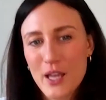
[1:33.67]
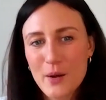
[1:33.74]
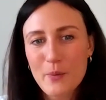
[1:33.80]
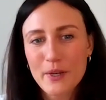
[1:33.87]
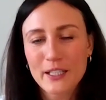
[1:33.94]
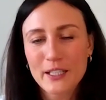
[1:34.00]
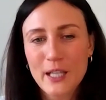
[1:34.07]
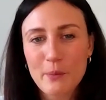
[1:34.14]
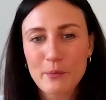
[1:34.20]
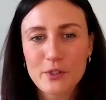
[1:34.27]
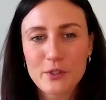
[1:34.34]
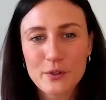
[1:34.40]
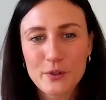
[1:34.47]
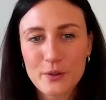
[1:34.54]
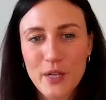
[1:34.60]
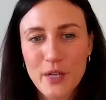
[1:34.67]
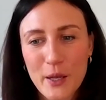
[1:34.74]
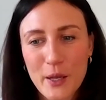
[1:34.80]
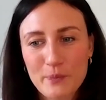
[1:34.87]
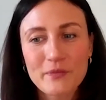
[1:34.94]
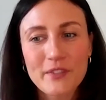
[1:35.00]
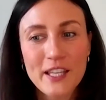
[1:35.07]
when it comes to
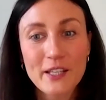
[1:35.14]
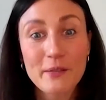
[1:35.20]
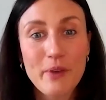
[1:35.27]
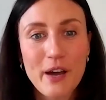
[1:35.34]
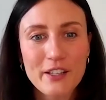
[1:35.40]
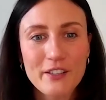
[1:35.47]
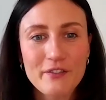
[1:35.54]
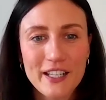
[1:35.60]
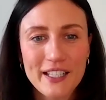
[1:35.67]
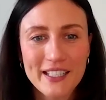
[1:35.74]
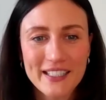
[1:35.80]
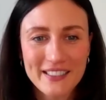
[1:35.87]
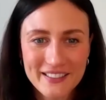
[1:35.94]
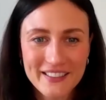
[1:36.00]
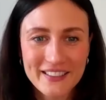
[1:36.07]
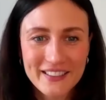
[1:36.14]
getting party ready.